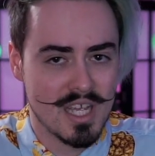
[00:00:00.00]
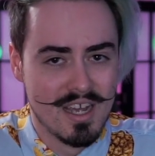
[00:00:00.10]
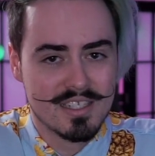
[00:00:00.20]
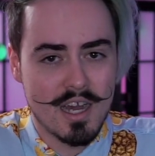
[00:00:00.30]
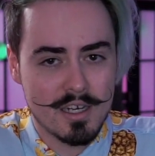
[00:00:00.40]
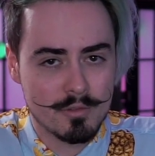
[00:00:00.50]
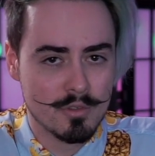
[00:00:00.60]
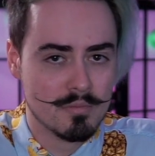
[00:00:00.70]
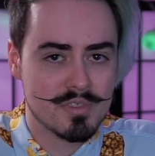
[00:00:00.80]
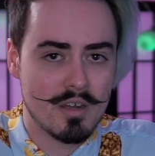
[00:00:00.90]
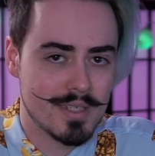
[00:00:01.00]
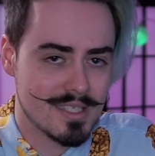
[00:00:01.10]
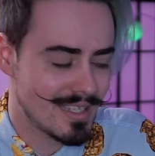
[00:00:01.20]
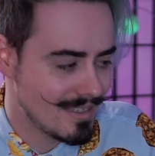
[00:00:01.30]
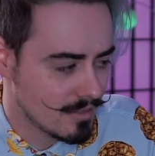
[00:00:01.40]
Dark rooms,
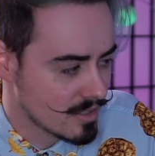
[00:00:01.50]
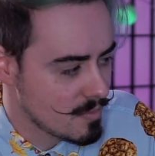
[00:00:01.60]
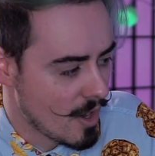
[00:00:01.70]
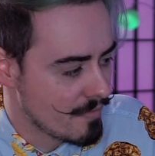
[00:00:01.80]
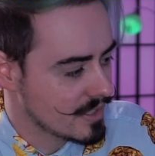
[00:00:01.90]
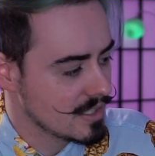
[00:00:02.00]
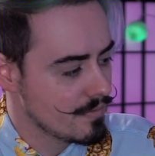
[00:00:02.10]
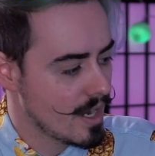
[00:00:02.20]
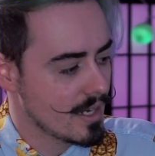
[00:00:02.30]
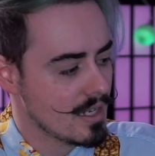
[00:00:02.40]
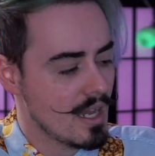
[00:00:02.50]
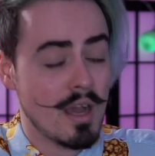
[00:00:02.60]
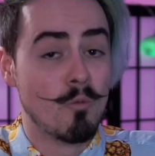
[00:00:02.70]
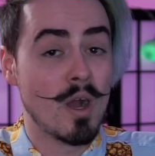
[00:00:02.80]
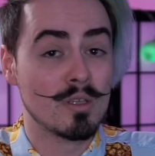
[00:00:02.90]
obviously, looks perfectly fine.
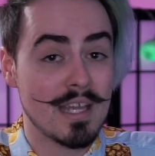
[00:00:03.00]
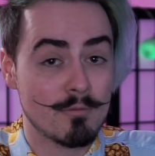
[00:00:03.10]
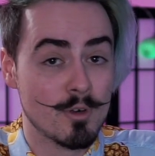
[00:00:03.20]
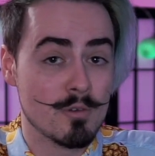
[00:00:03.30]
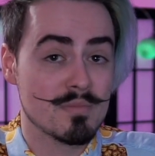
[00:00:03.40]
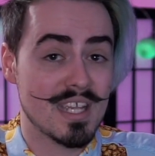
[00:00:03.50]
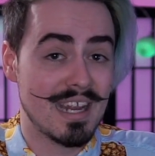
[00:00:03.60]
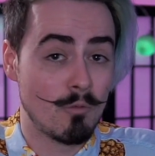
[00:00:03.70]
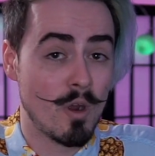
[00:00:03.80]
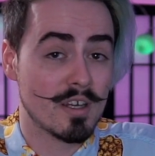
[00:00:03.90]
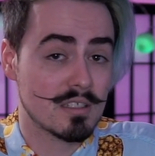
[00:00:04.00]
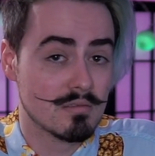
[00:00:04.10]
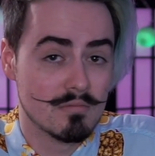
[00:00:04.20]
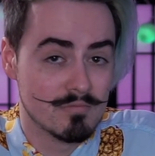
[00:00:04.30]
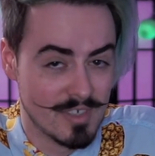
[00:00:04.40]
Well-lit rooms, it works
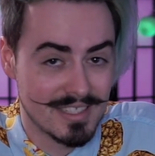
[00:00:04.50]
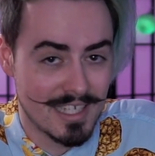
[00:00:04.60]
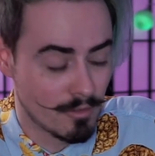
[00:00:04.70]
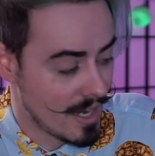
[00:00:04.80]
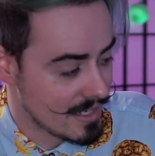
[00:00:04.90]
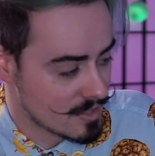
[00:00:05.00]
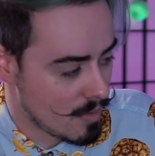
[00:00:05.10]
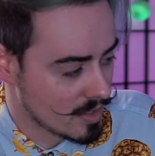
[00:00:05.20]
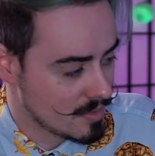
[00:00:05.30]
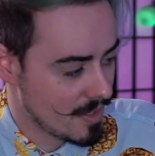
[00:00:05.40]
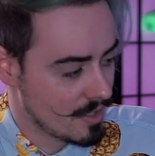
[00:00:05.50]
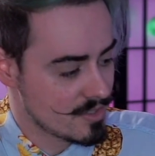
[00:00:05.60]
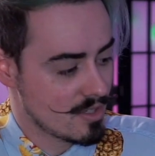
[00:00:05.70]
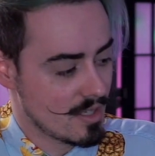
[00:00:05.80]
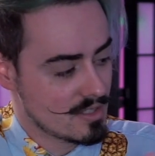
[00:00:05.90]
really great as well, to be honest.
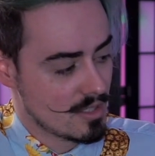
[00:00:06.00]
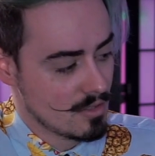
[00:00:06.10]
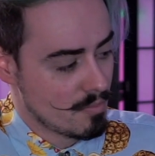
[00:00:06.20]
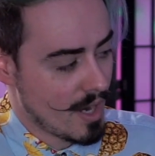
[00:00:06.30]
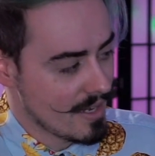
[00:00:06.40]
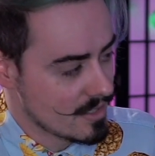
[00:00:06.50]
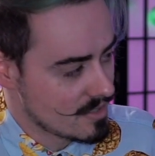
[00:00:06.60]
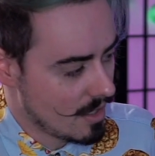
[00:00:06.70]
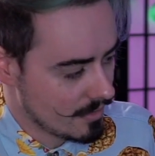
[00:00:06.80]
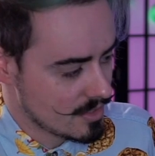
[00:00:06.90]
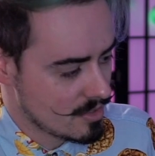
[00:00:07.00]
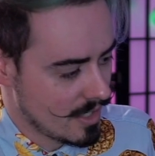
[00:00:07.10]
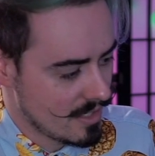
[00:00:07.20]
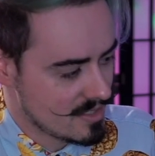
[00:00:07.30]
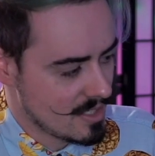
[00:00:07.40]
So there's a good brightness on the screen
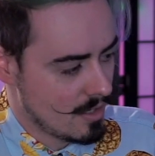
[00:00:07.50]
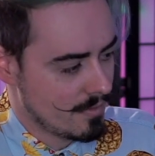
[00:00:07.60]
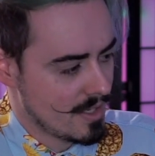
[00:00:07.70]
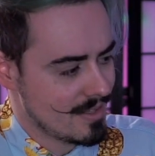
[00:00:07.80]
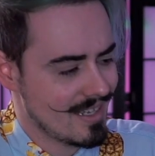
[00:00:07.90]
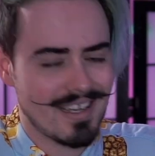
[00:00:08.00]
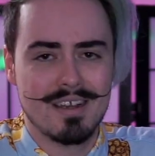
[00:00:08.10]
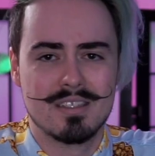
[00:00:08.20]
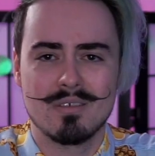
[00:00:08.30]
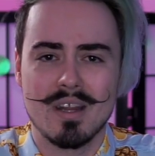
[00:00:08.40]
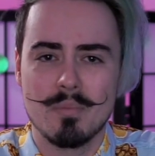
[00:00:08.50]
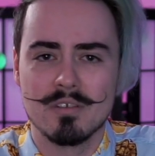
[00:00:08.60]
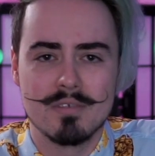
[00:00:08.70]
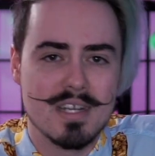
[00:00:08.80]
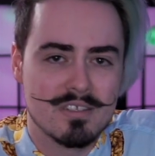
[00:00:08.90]
itself. I think doing a bit of
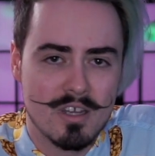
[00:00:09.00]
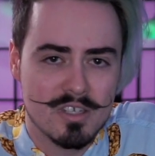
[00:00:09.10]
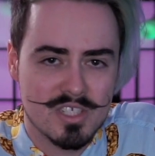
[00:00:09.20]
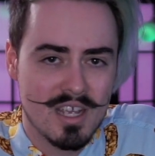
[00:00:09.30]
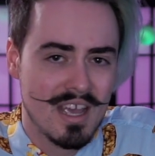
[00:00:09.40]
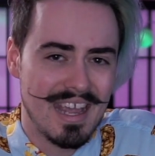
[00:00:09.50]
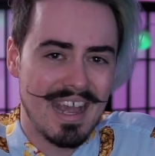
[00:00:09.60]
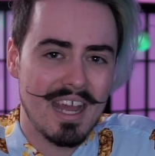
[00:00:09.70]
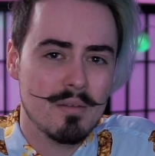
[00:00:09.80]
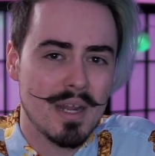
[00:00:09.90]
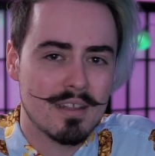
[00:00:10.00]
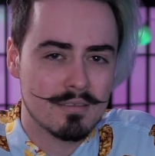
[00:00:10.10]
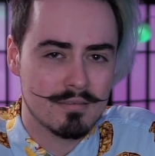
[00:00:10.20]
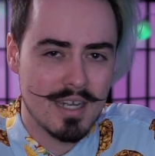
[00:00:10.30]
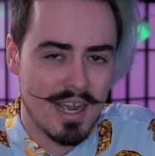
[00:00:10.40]
research, it had about
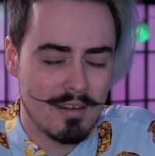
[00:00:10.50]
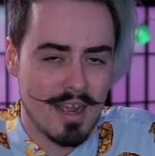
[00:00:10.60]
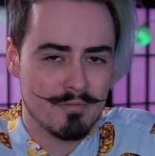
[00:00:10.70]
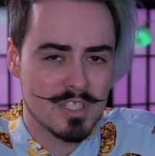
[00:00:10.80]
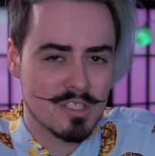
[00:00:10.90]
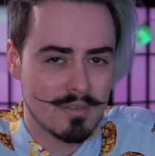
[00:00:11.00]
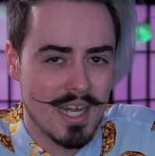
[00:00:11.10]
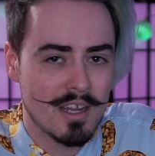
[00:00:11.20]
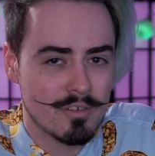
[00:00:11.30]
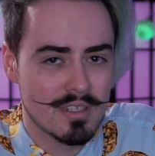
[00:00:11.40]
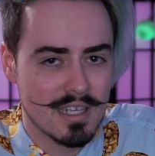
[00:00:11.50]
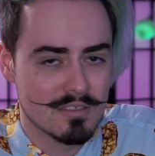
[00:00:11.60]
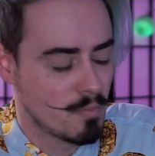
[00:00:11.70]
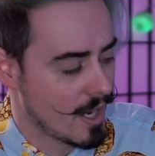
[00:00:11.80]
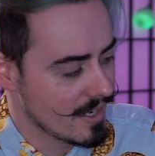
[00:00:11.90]
average 300 nits
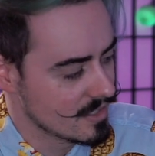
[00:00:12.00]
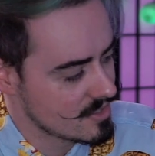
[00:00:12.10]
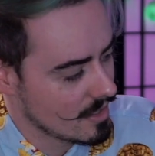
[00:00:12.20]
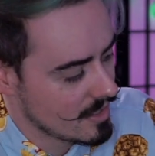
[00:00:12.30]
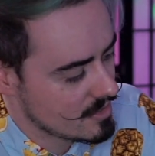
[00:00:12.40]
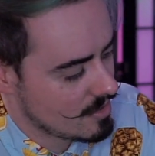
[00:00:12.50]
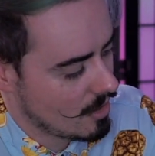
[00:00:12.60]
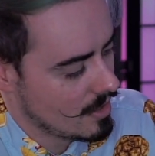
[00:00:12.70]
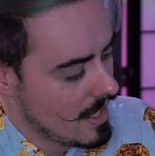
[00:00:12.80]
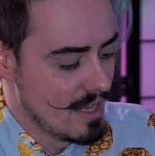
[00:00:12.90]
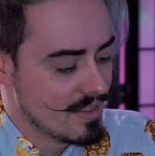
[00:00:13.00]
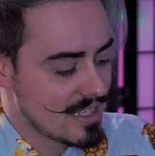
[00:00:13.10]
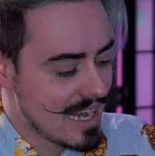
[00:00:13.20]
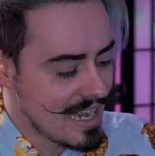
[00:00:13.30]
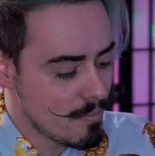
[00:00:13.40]
brightness on it. So the
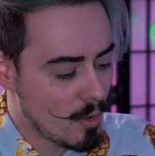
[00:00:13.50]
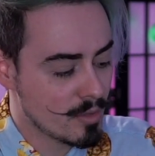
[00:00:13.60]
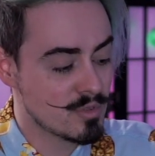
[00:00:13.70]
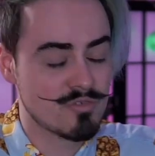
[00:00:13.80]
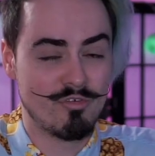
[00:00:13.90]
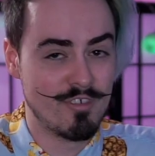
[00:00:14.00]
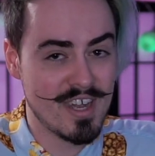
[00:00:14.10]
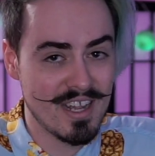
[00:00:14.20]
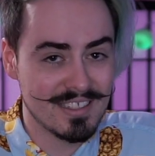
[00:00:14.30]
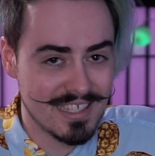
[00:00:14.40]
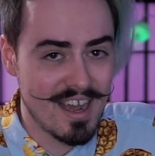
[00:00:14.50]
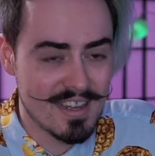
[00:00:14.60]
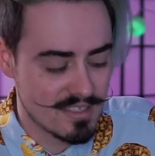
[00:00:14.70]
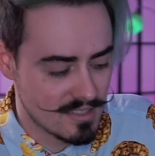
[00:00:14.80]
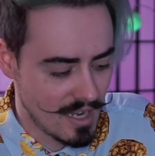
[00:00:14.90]
keyboard was really
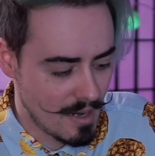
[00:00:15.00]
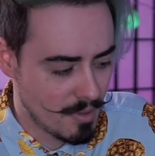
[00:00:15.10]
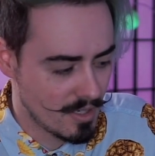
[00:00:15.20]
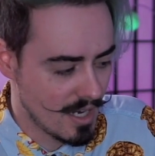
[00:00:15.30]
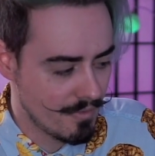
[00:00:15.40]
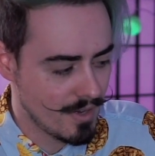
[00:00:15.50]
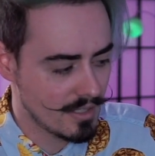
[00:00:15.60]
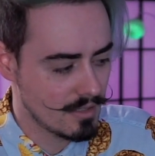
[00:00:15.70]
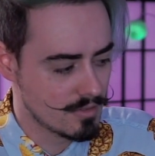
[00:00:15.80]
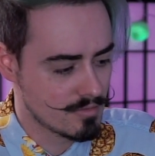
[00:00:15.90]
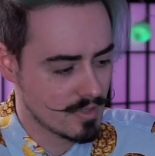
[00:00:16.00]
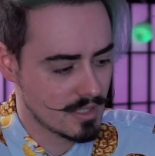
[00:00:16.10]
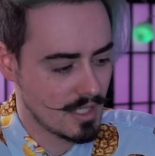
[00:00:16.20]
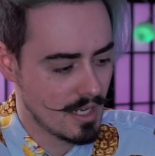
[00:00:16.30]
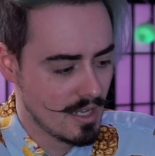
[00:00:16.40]
nice to type on. I found that was
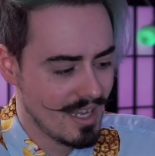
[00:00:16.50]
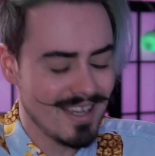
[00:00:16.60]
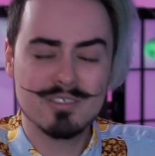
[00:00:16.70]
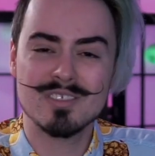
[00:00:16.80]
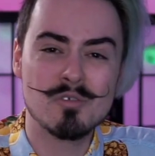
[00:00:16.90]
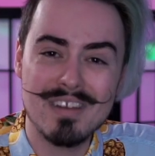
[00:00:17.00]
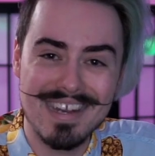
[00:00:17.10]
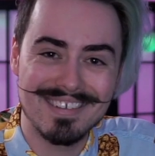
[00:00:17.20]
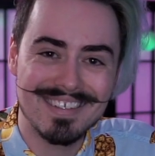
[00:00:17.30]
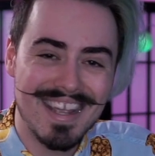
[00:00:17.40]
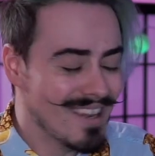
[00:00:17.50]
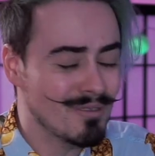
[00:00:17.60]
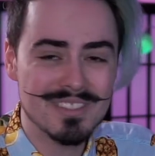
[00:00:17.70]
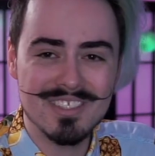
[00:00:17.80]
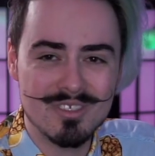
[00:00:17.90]
really, it was a treat. It
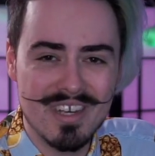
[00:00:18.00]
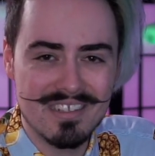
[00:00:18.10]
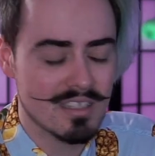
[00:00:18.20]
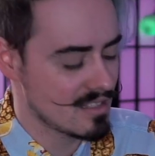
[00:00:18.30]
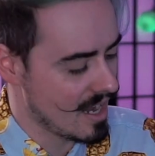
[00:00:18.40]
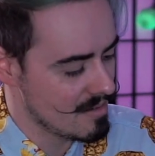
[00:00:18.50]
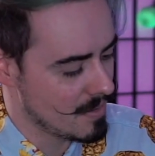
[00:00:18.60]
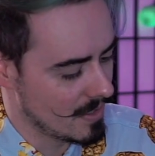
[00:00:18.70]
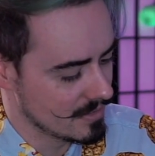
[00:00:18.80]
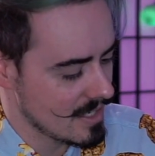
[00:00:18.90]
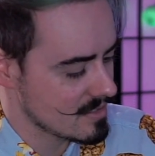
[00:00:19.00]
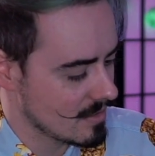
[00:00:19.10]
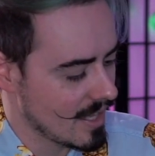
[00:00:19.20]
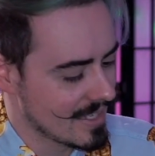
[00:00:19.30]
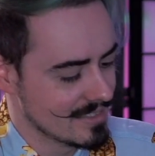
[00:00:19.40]
was a treat to type on. That's
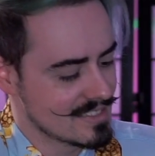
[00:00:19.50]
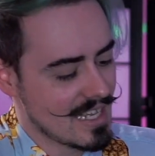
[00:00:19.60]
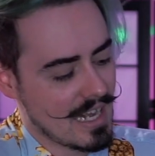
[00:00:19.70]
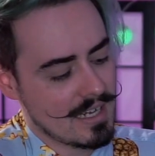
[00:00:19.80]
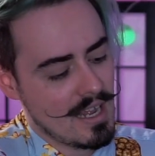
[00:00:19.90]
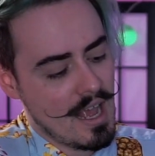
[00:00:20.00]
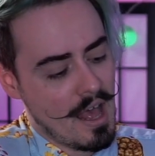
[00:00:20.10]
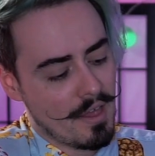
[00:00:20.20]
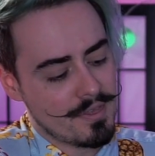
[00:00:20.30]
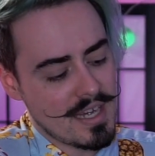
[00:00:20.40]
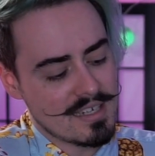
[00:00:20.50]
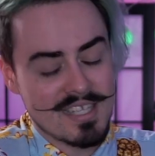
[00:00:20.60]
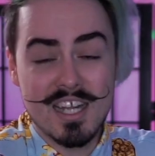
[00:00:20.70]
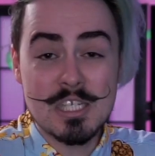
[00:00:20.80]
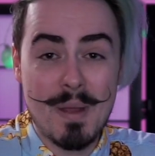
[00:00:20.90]
all I can say. The
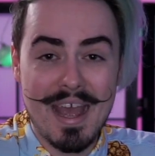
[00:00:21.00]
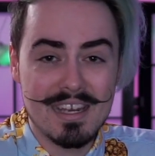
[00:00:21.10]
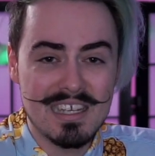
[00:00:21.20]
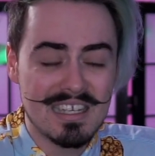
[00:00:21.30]
touchpad